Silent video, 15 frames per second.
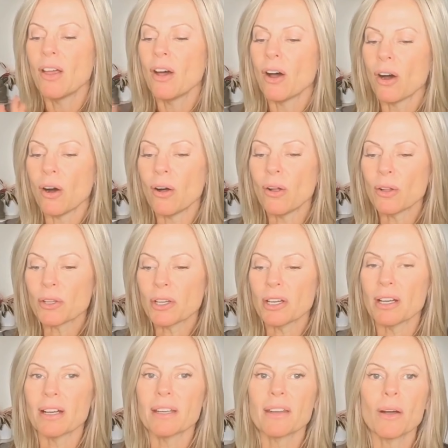All
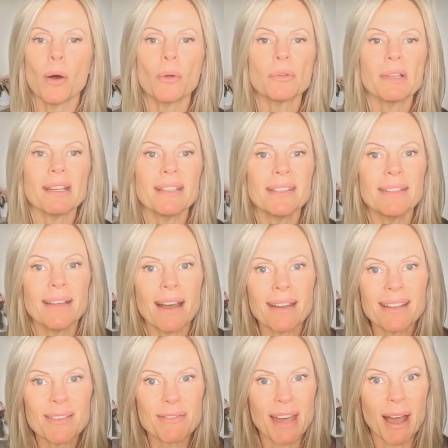good, only
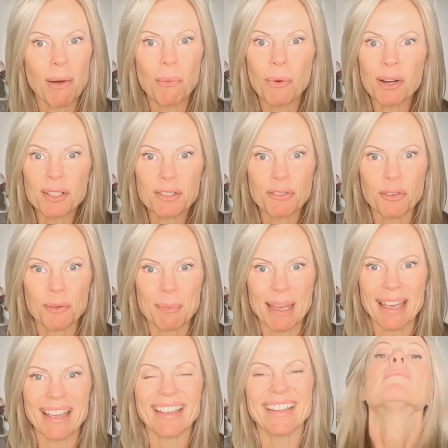none of that worked for
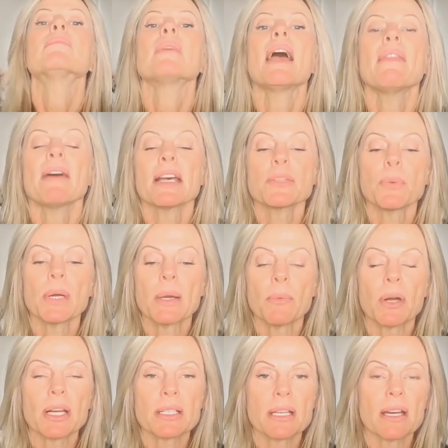me. And that's what I
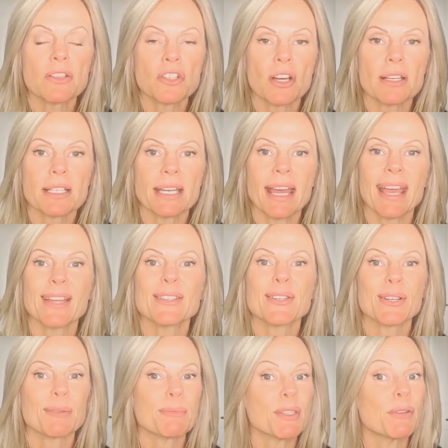want to touch on today in
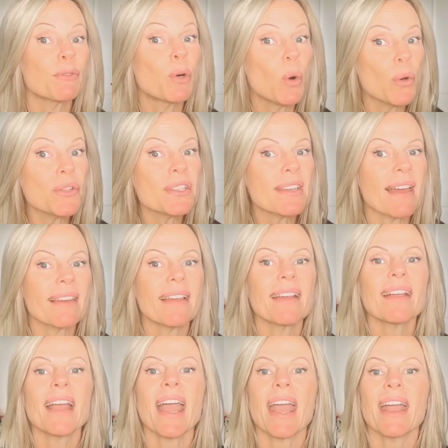terms of goal
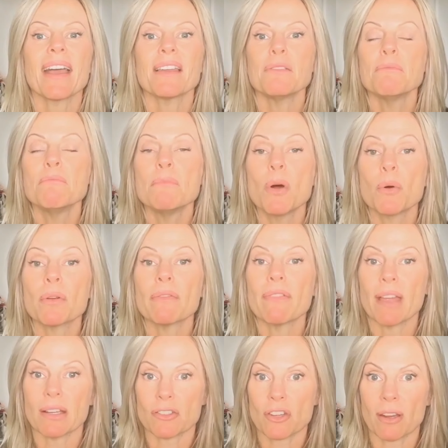setting and
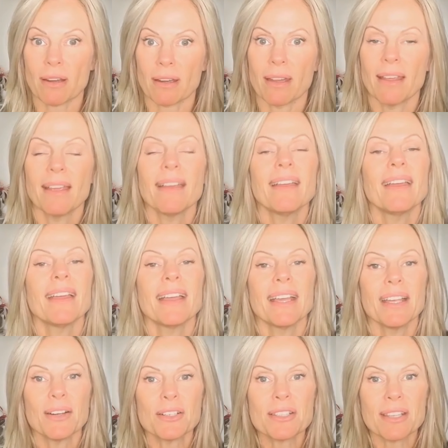motivation.
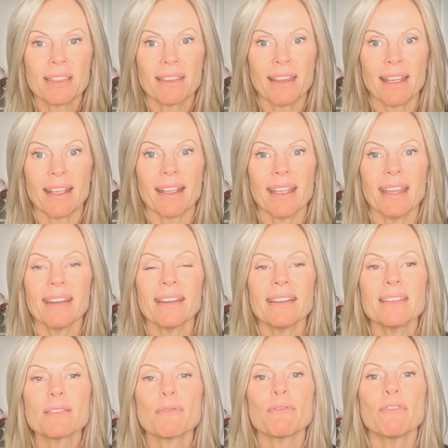Here's the thing. It
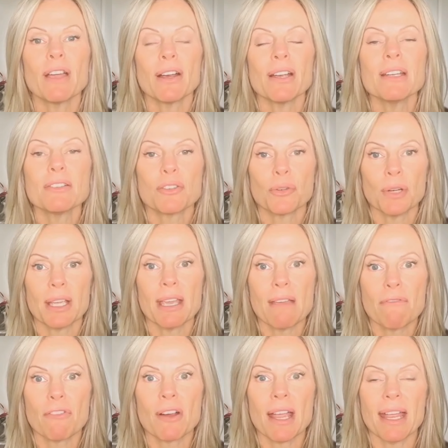is very tricky
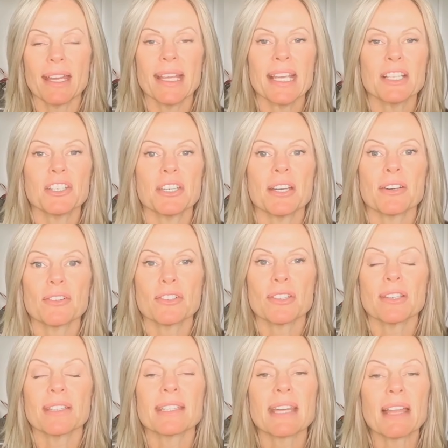for ADHDers
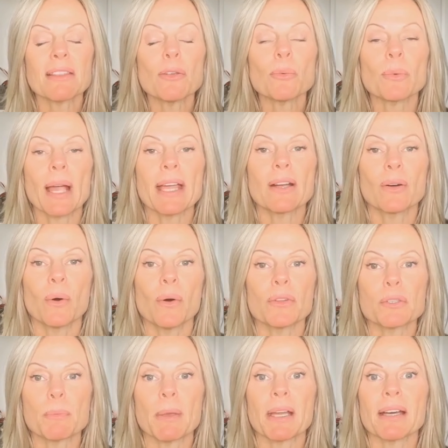to set the right
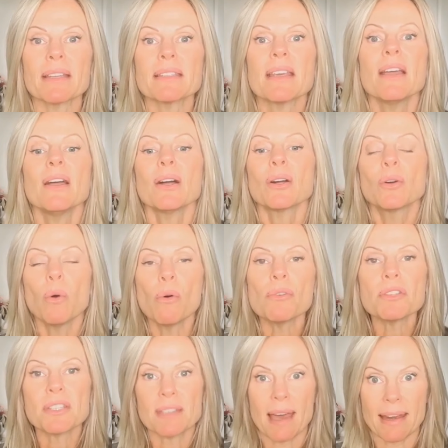goals because goal
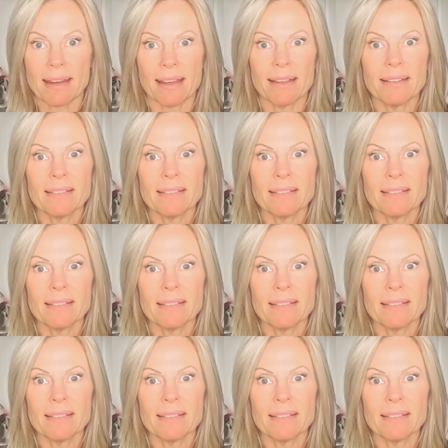setting,